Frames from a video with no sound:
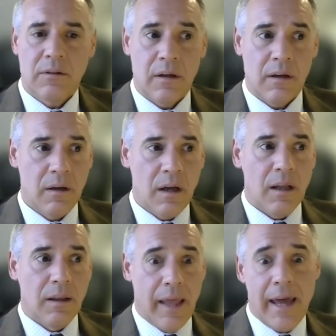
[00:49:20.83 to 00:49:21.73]
to
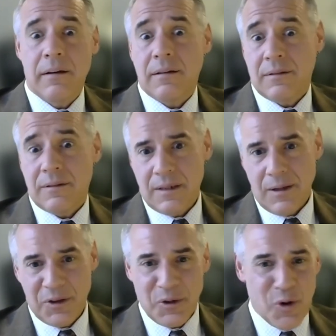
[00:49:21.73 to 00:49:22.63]
let you
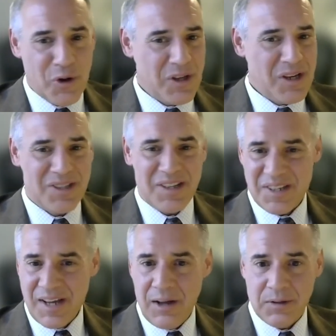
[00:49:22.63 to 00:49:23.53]
know the Northeast and
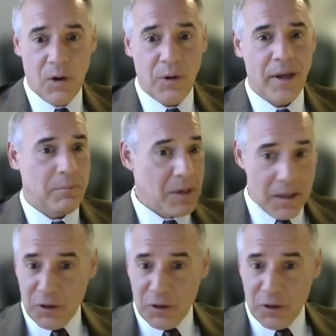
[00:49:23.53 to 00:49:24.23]
the South know that